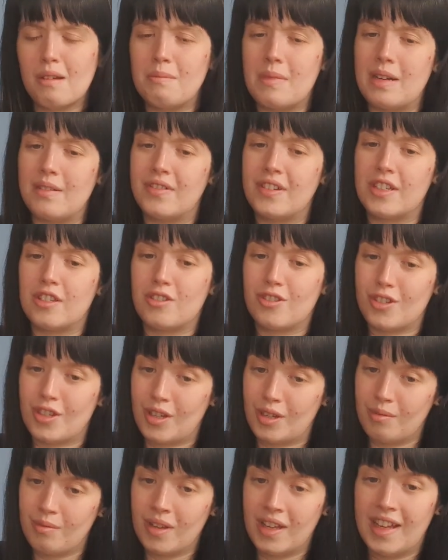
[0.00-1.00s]
Metaphase
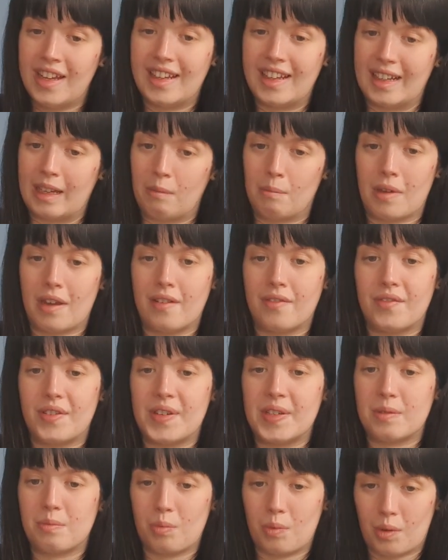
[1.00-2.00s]
2, like in
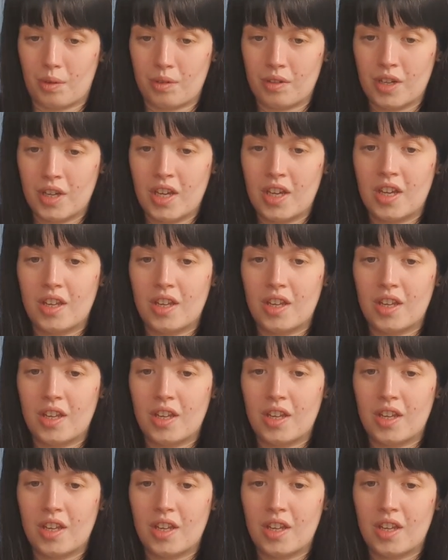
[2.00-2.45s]
metaphase 1,